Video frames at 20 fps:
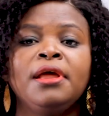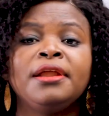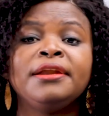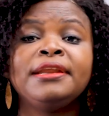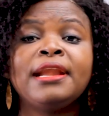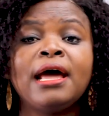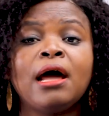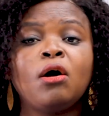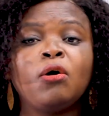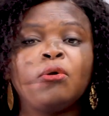
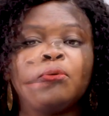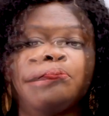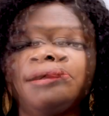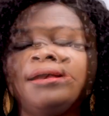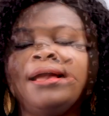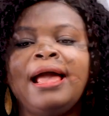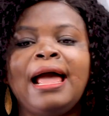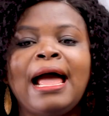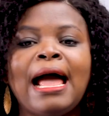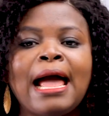Now,
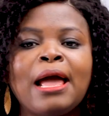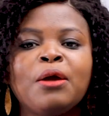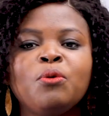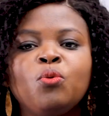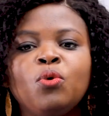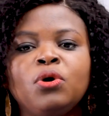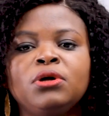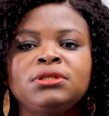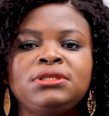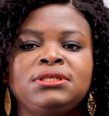I
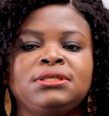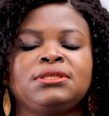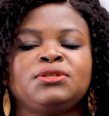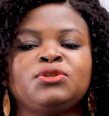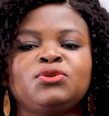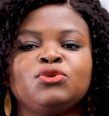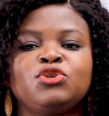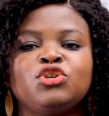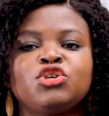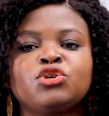want
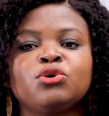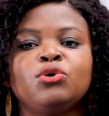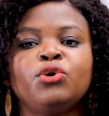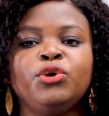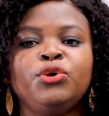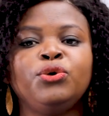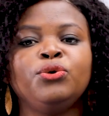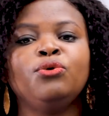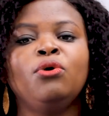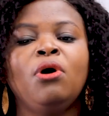to show
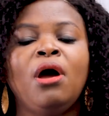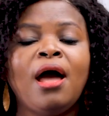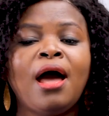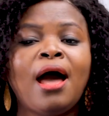you